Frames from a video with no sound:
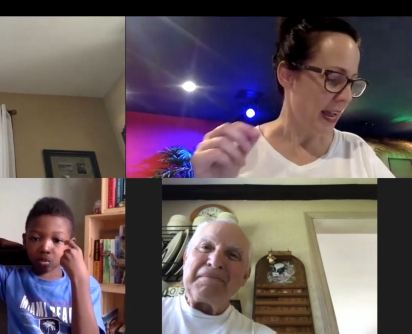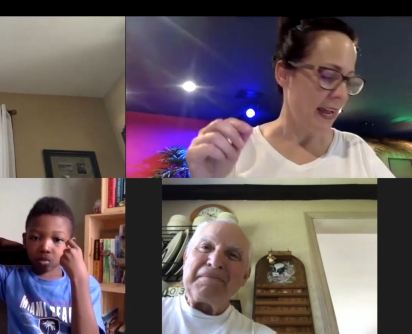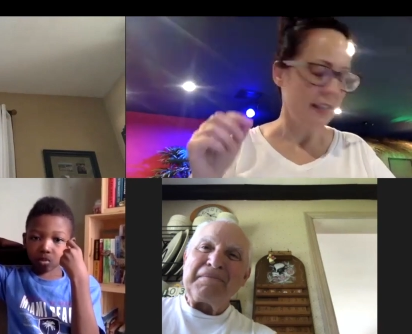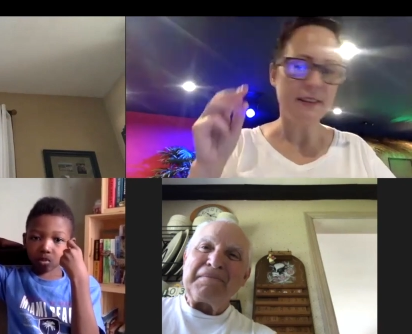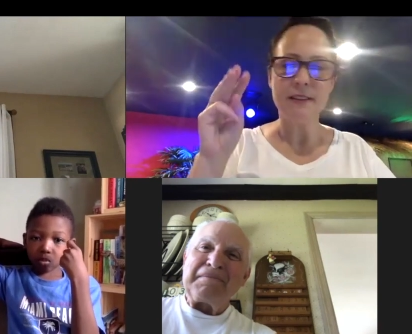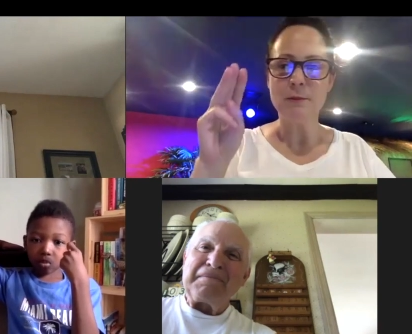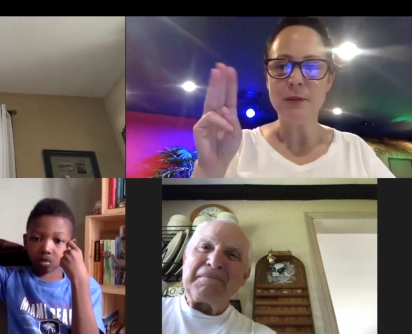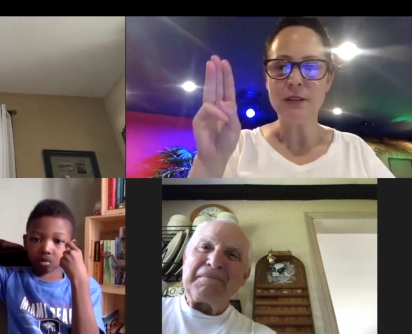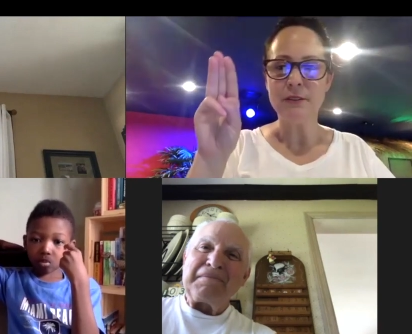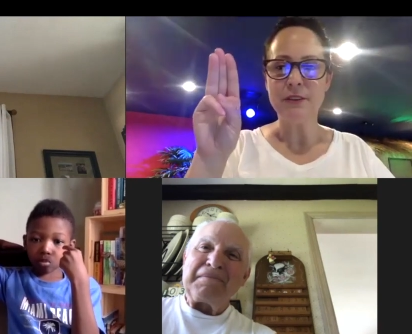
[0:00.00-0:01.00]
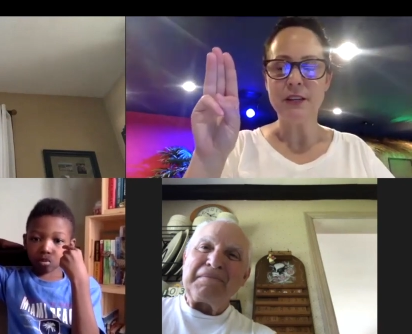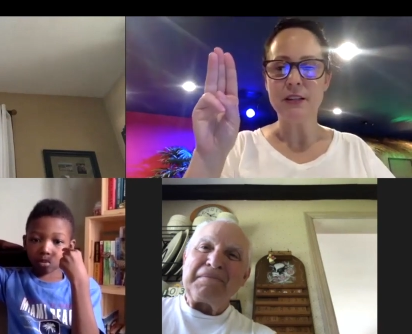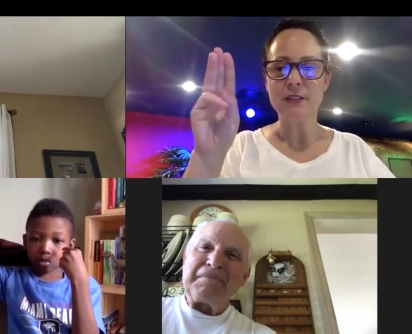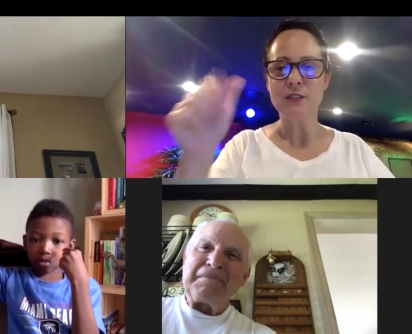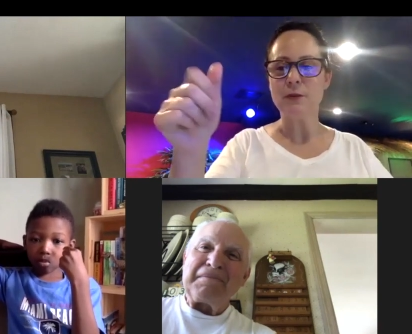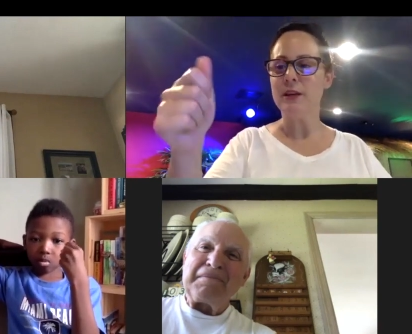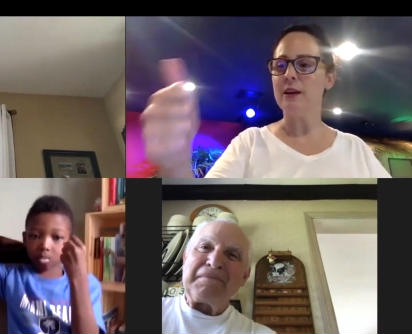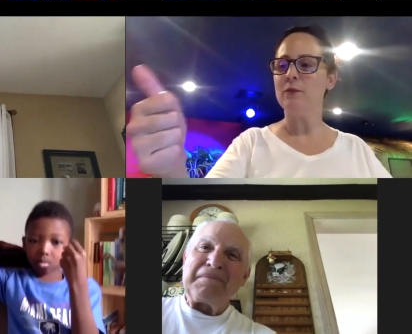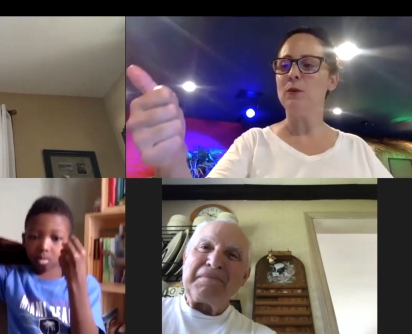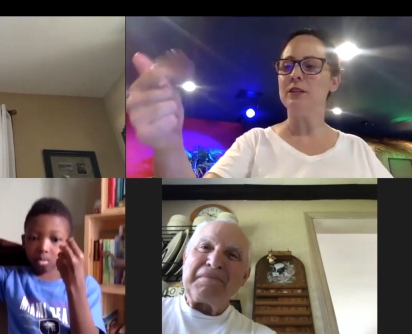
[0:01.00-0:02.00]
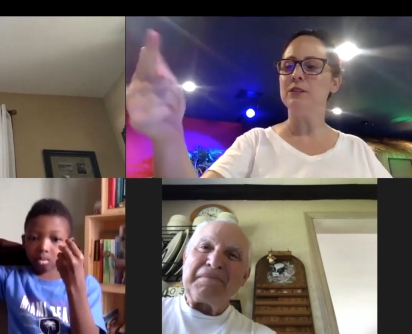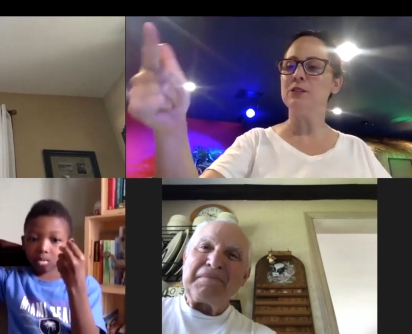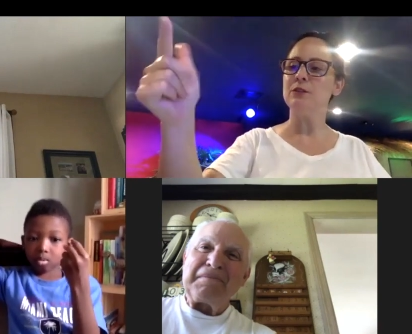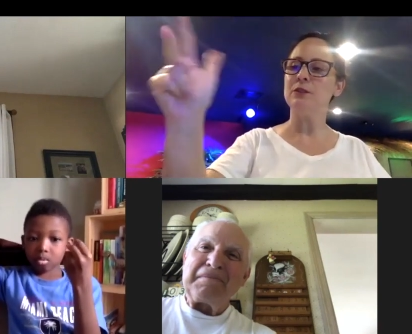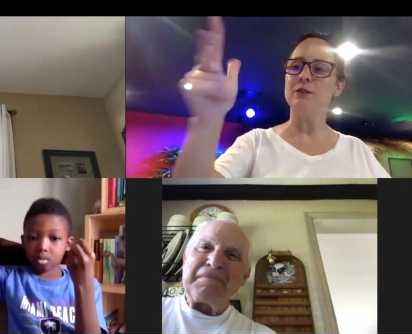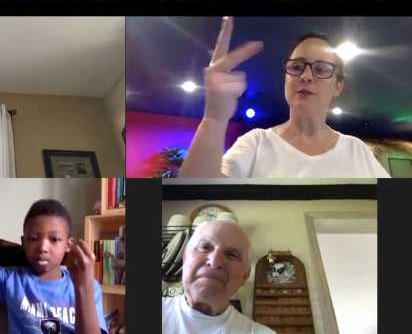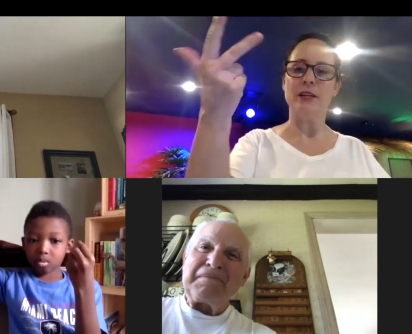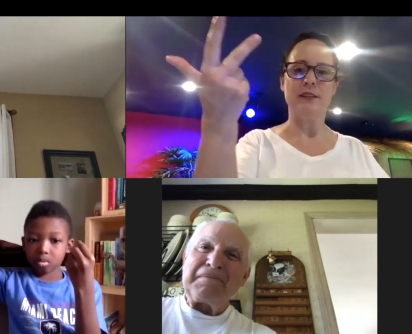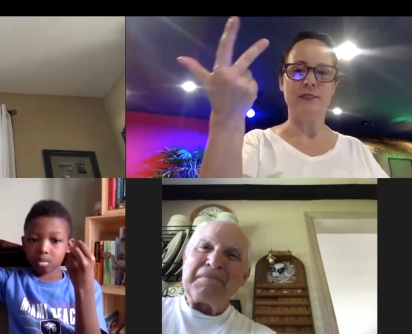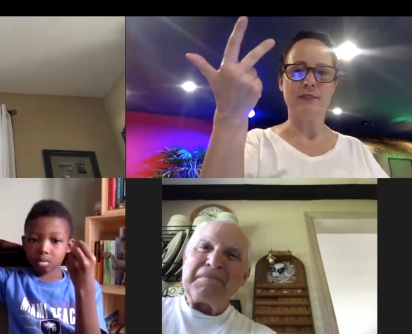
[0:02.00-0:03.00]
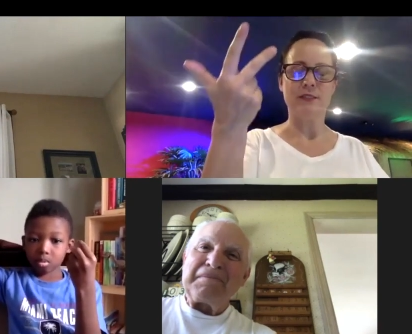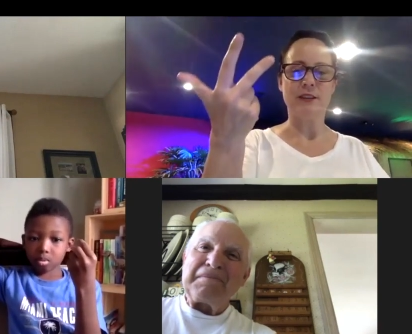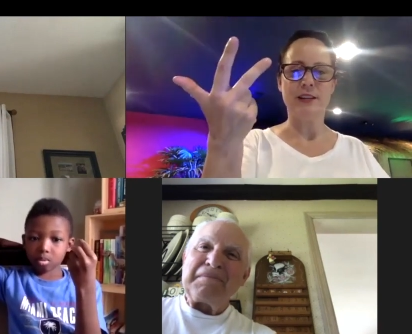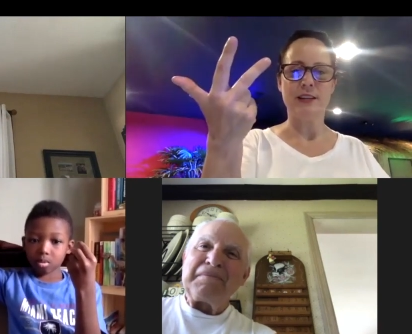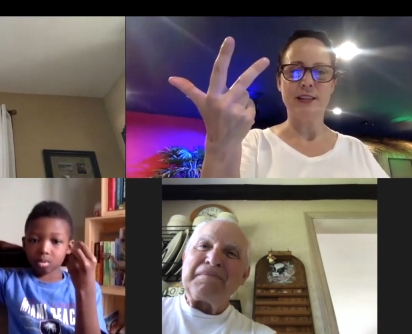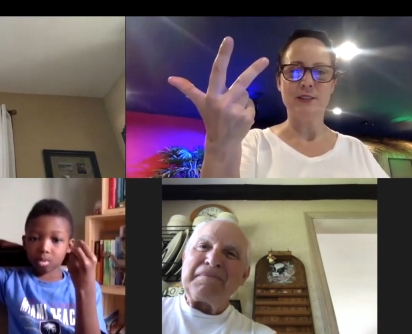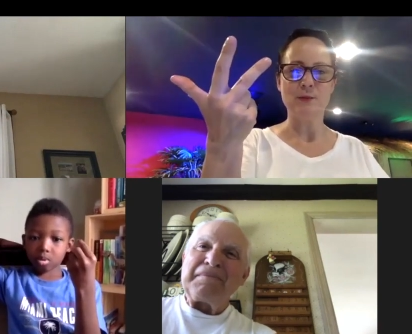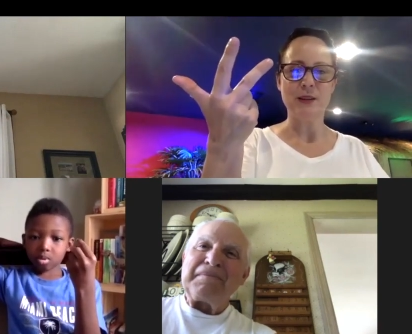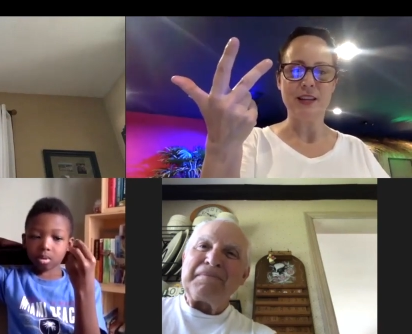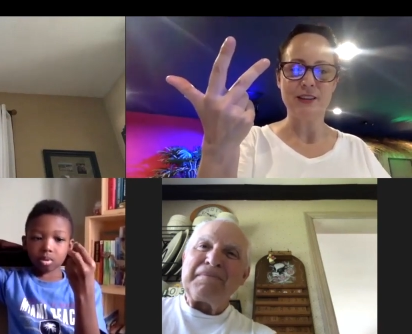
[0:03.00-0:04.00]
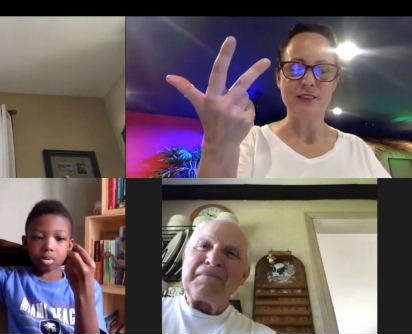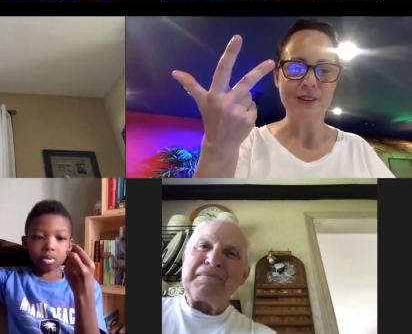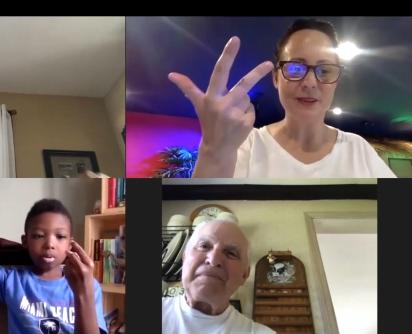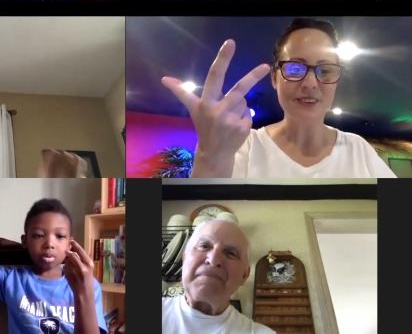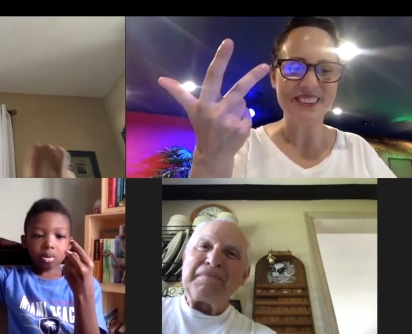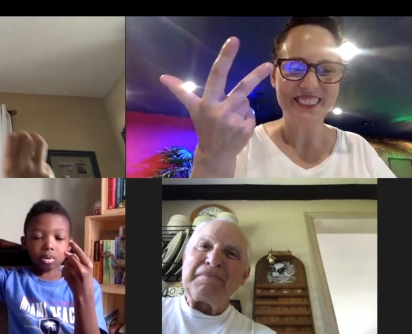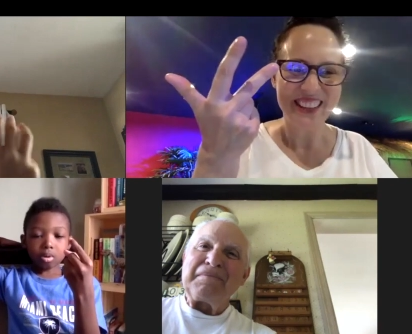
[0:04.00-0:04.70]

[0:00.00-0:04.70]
Speaker 1: And then the middle finger, so we have 1, 2, 3. Sorry, I can't do my hand very well.